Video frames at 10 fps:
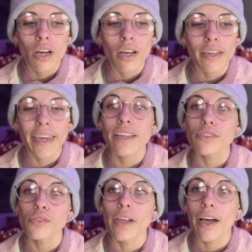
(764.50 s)

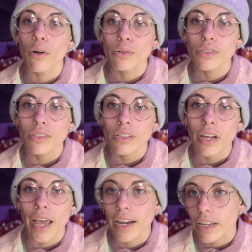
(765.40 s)
cancel out
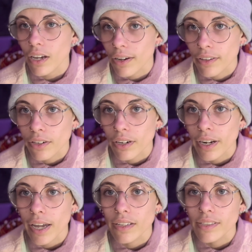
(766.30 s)
any other
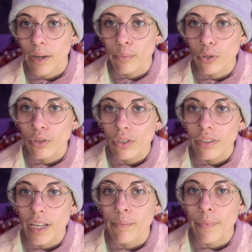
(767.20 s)
example
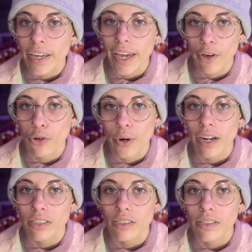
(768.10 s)
that may
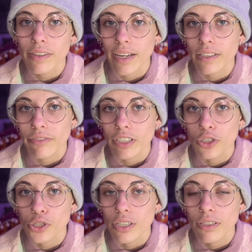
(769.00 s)
counteract that
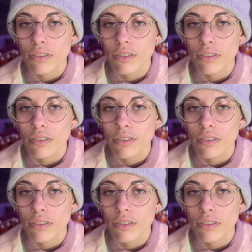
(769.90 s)
definition.